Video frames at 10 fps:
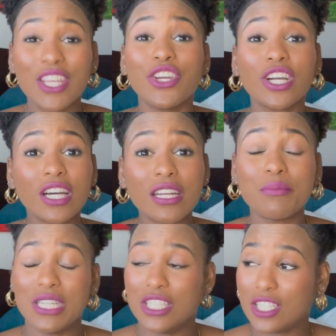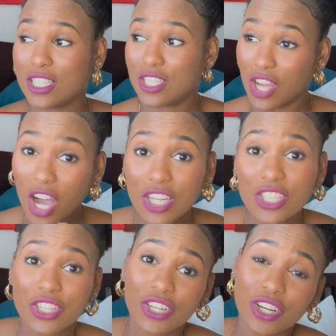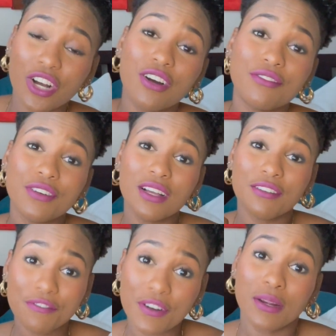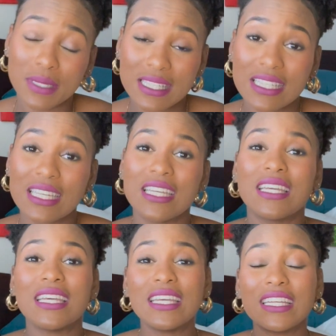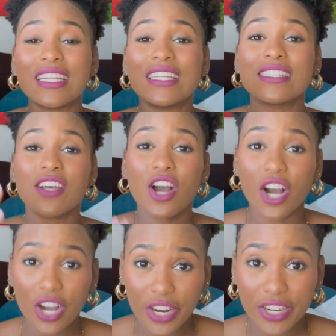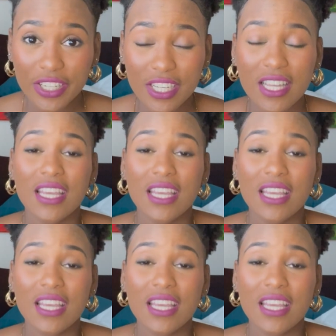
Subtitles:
You're gonna be doctor of pharmacy. It is hard.